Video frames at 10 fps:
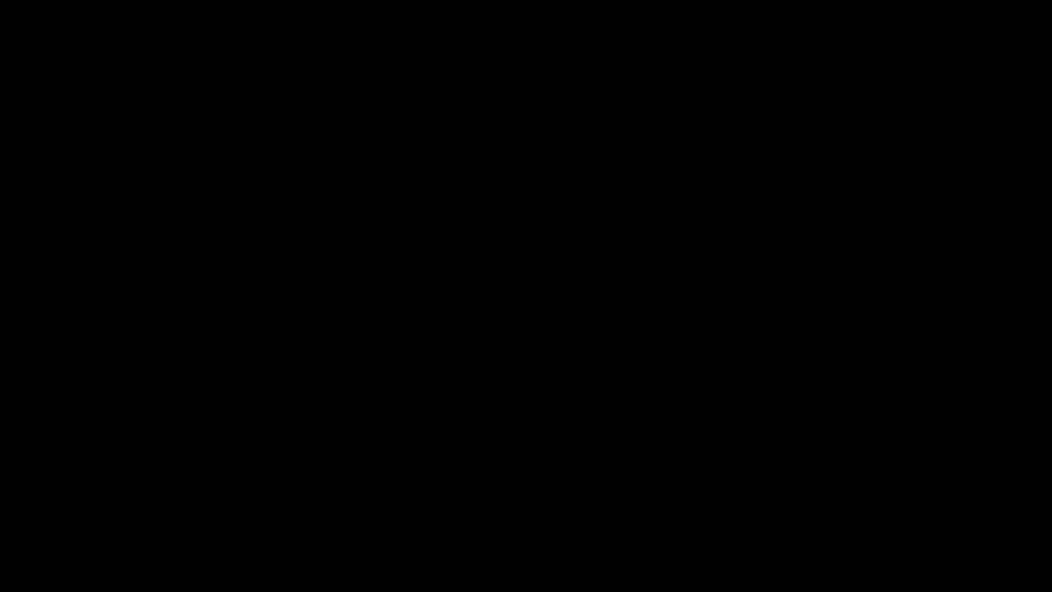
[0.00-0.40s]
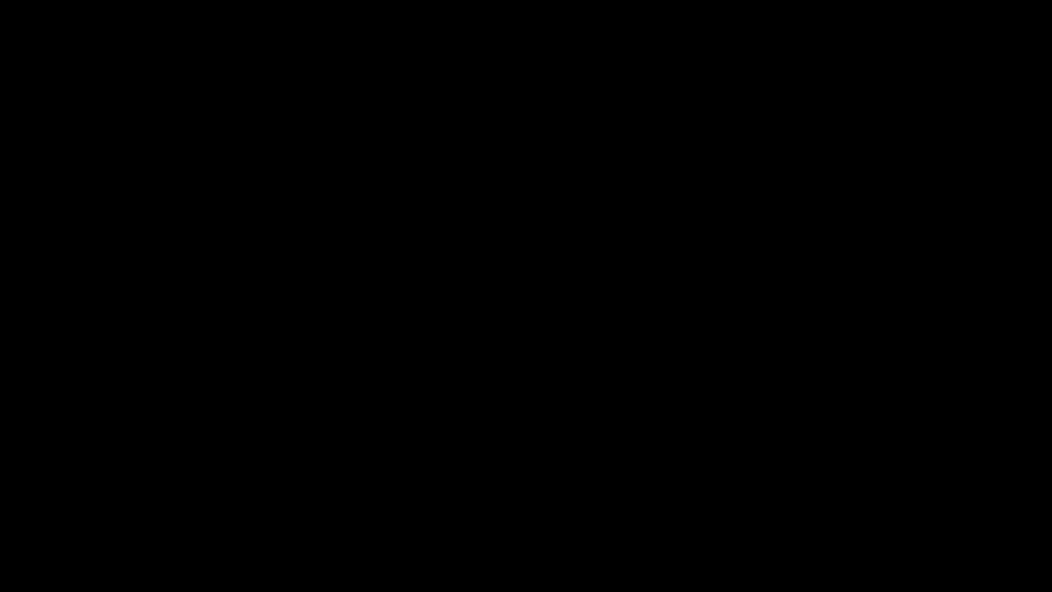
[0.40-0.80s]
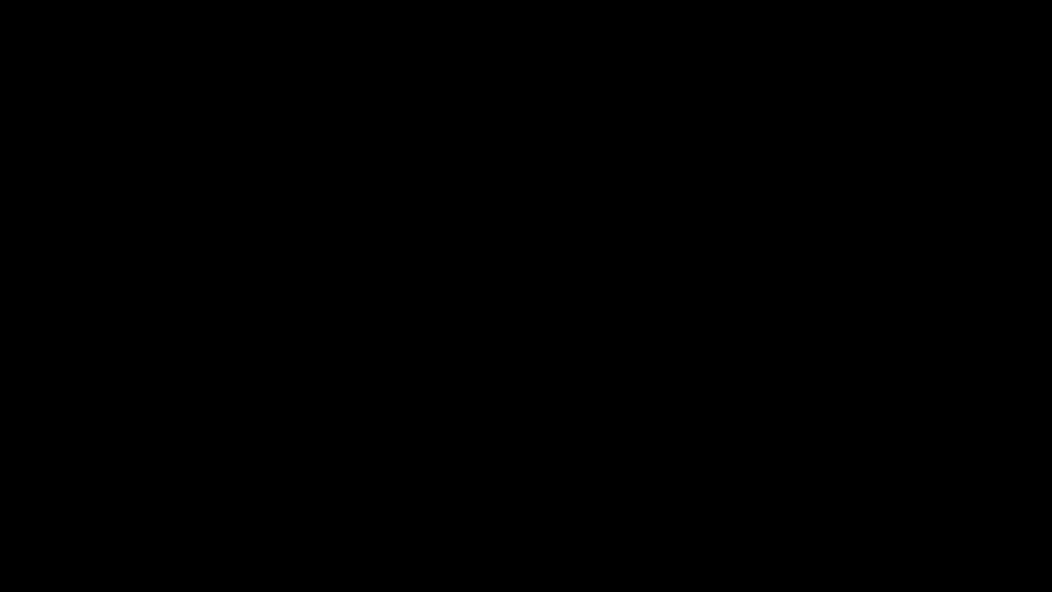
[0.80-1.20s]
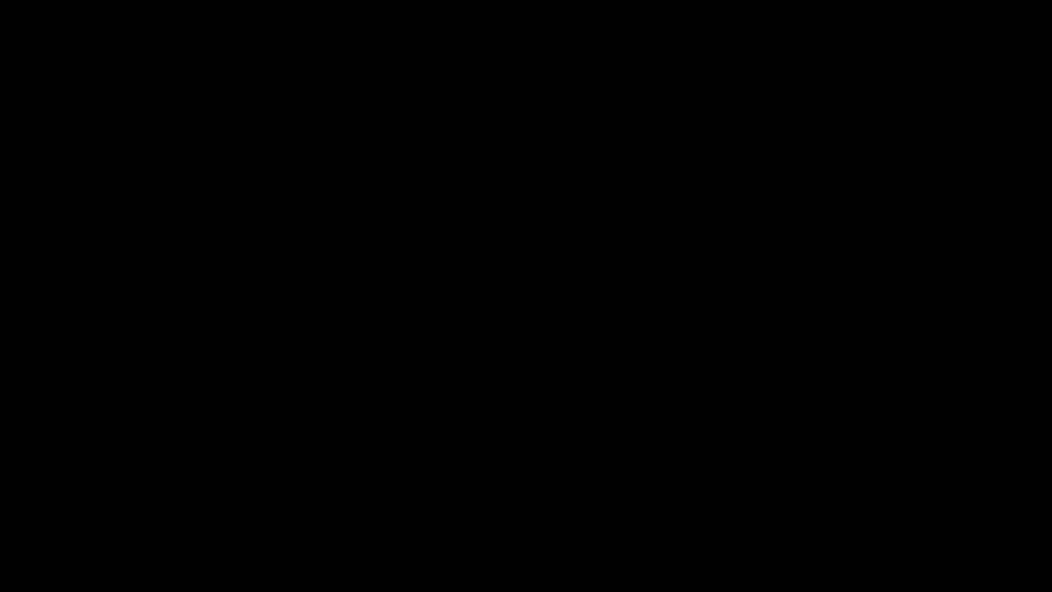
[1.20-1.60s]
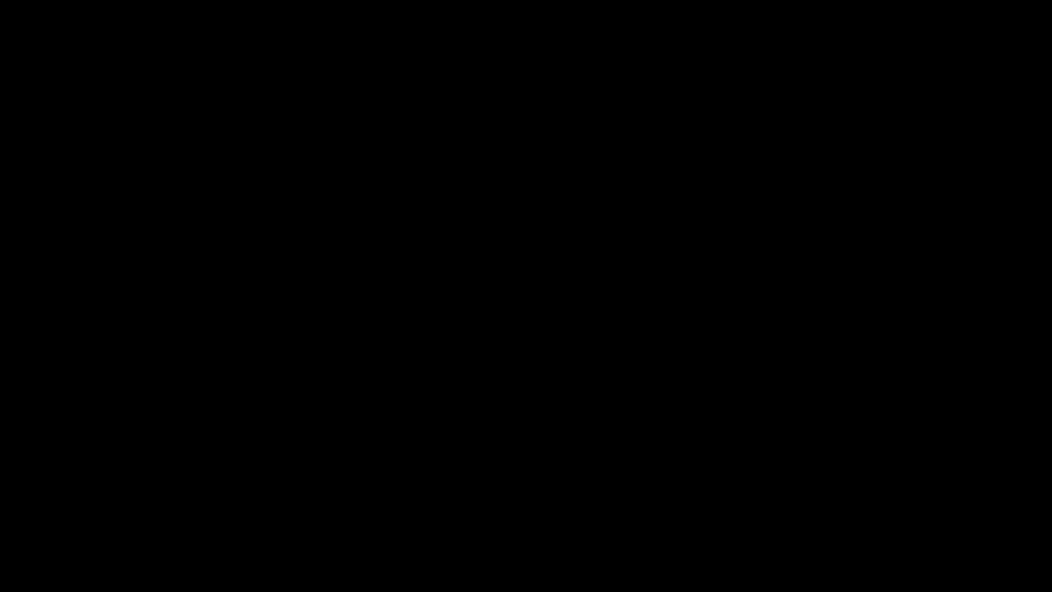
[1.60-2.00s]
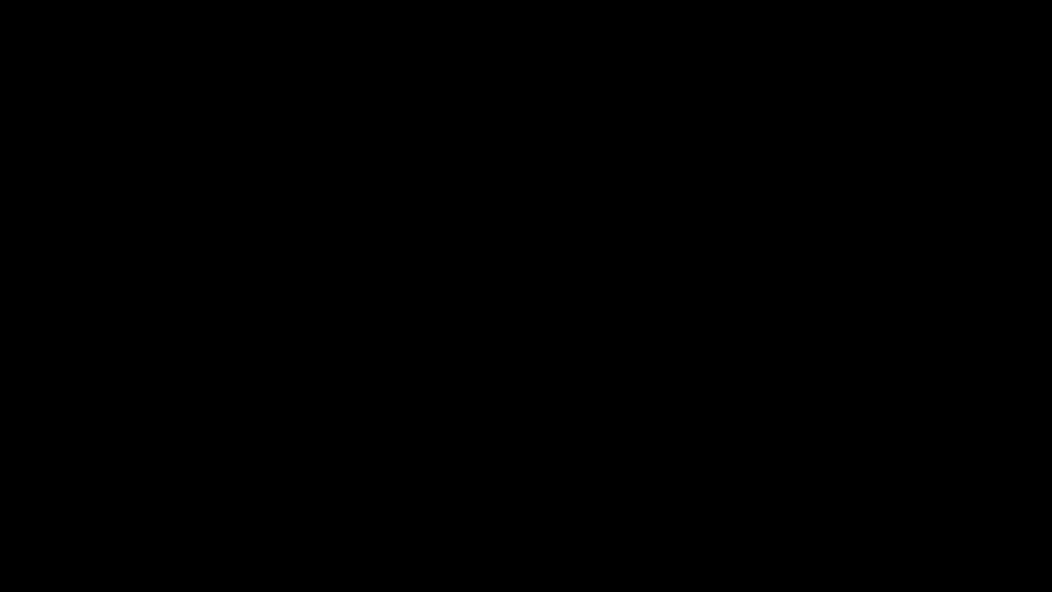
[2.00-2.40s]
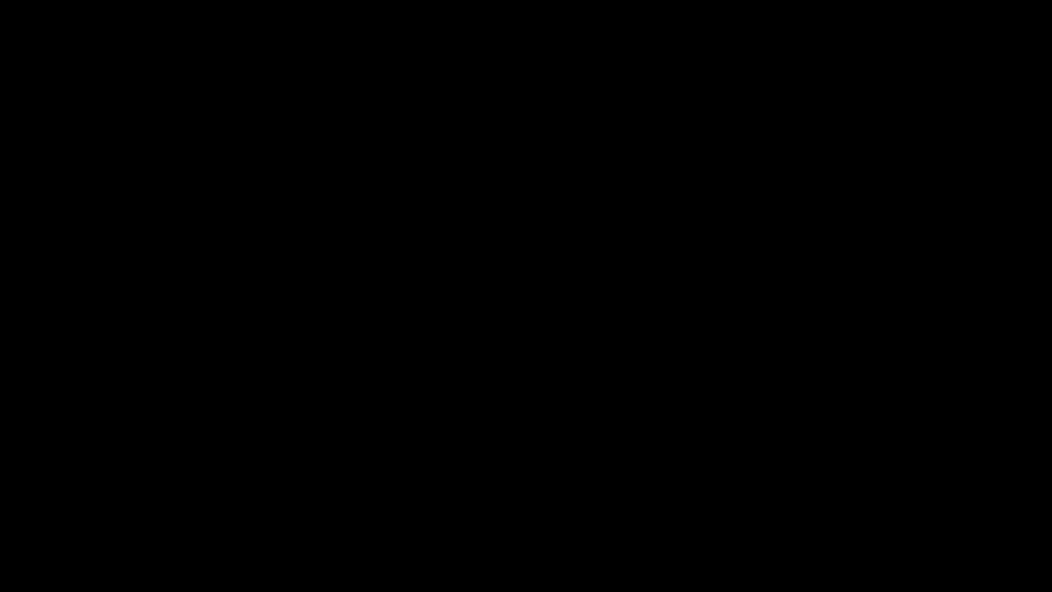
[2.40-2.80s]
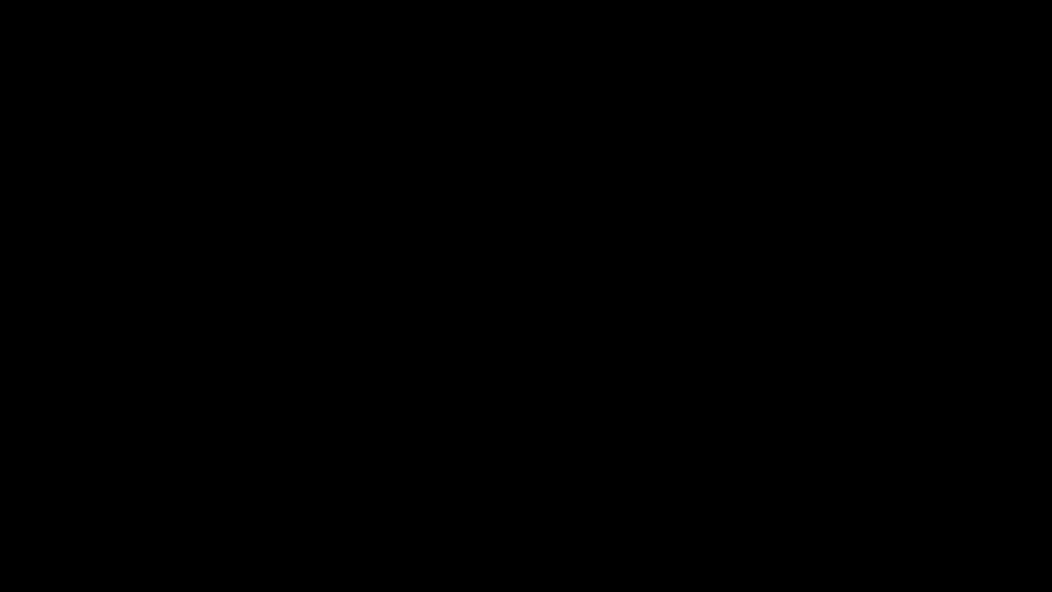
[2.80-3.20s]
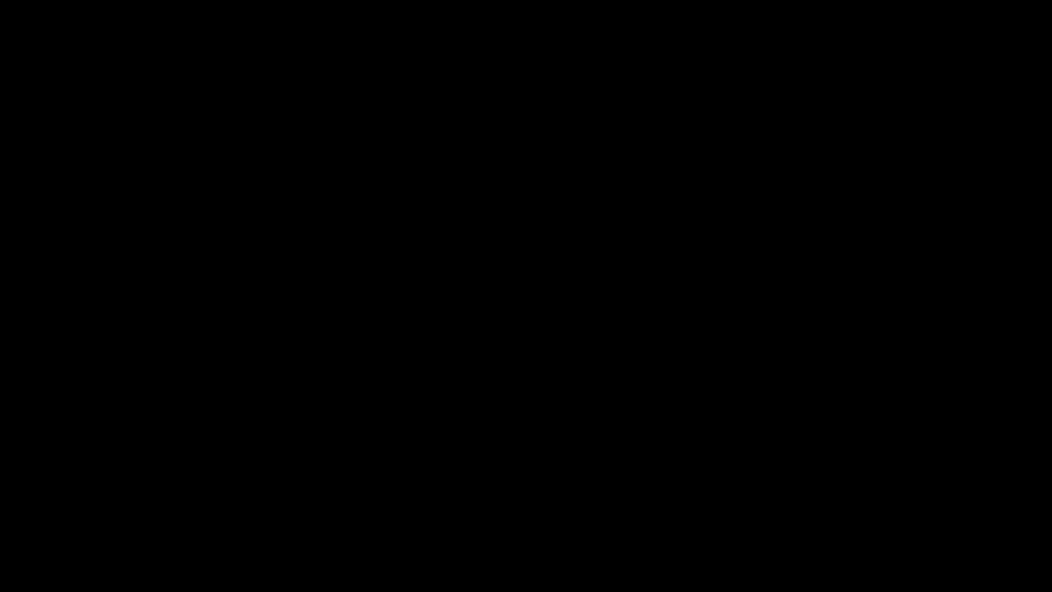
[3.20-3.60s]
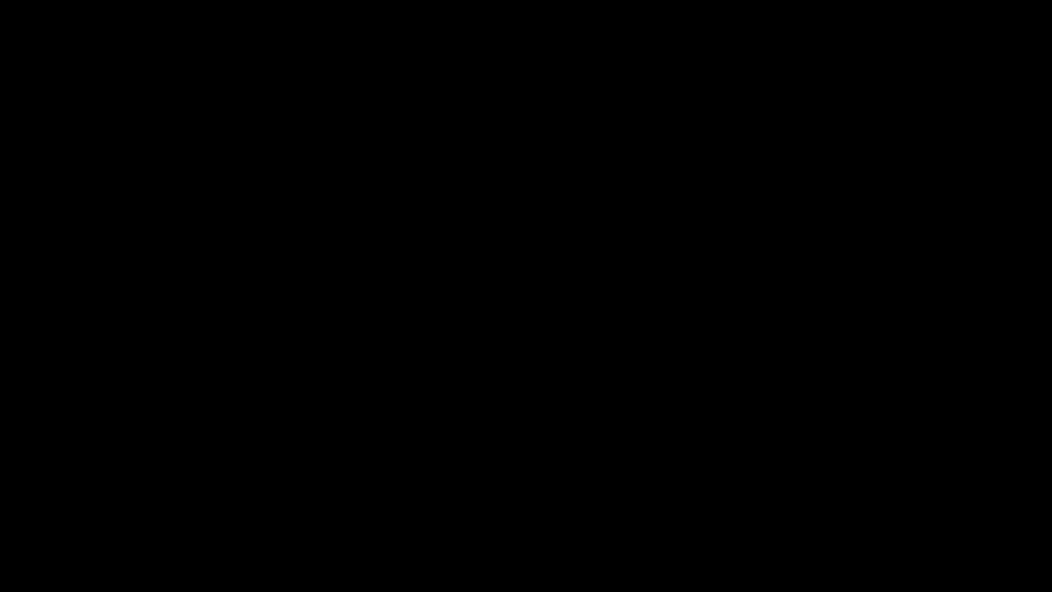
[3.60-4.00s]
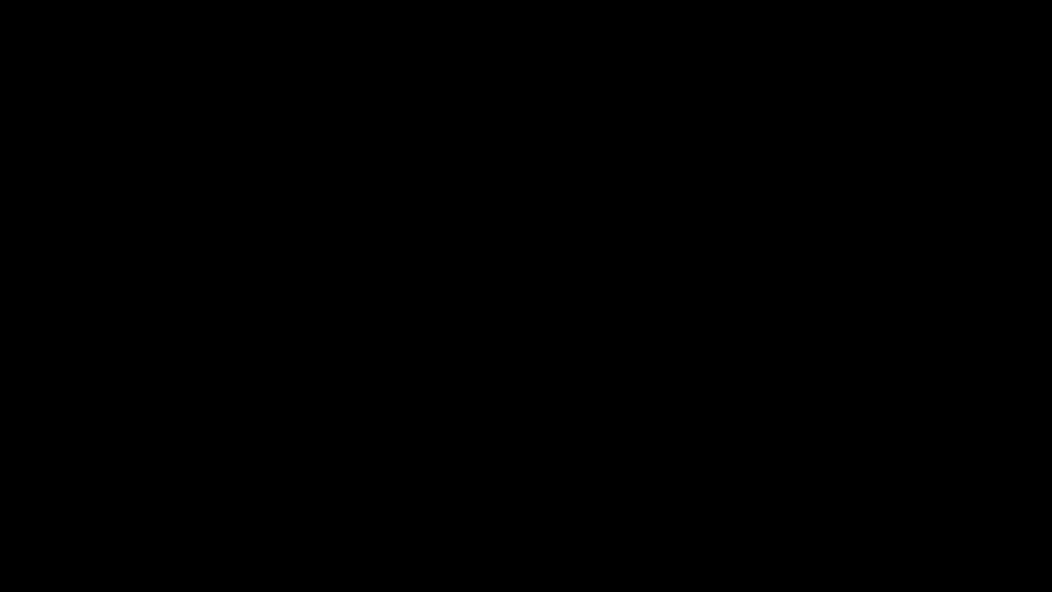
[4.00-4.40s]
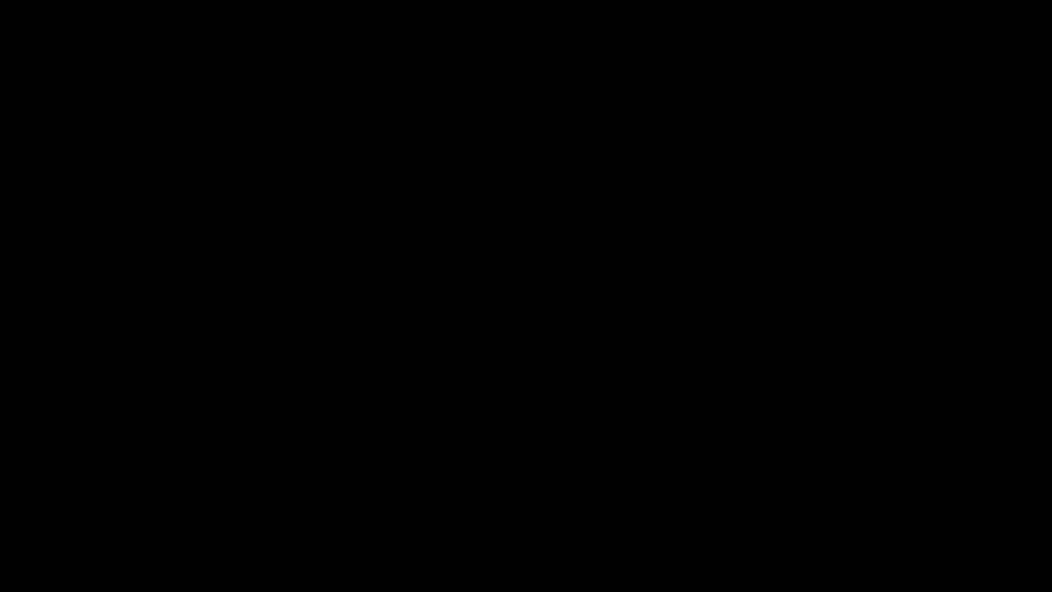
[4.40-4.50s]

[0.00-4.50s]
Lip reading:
Nobody's mouth can be seen.